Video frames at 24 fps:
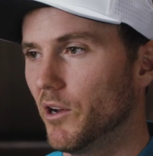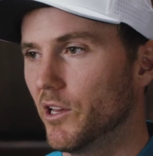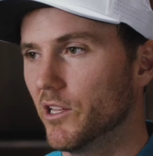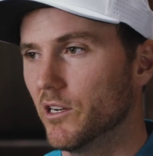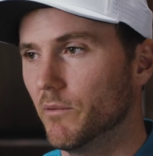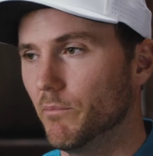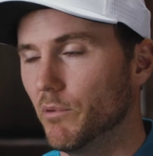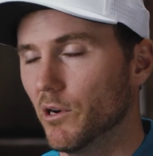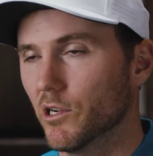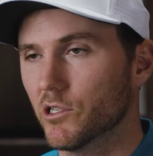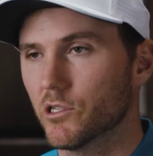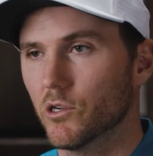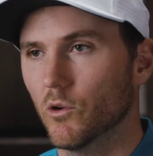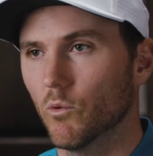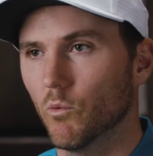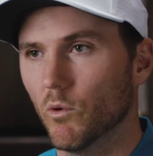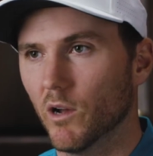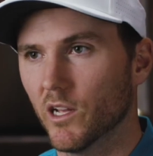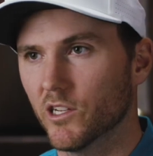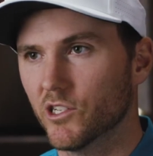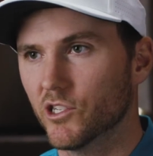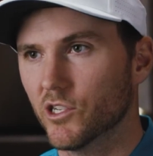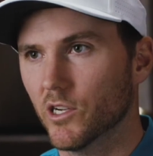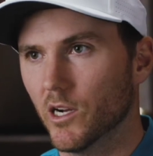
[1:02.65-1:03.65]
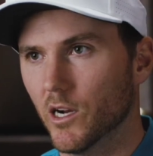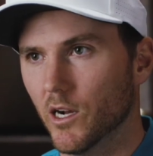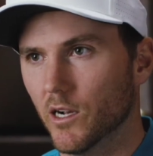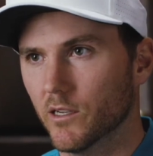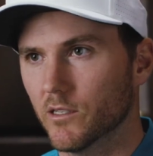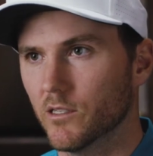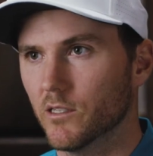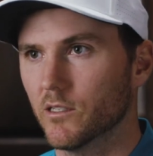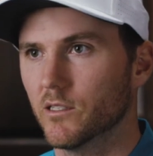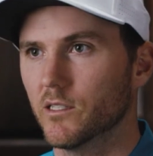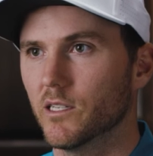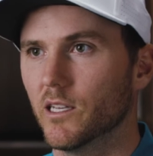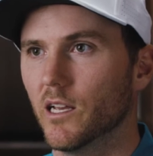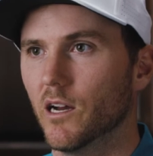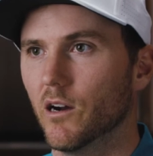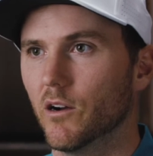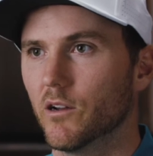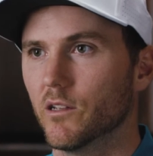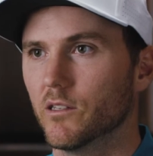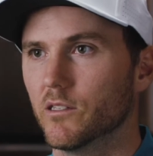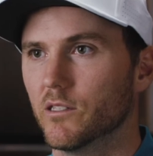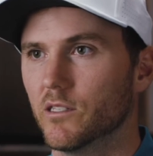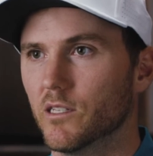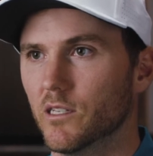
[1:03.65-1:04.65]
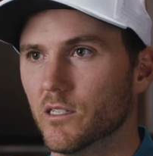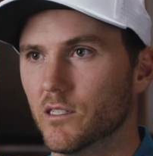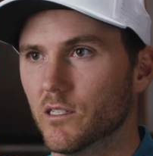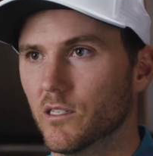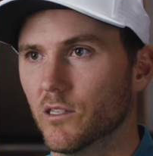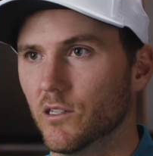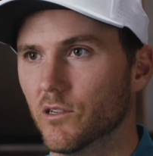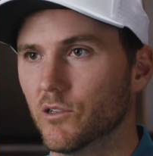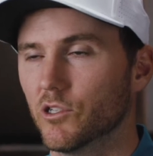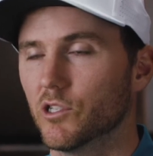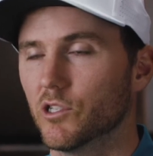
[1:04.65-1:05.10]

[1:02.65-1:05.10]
hit a bunch of wedge shots to see how consistent they're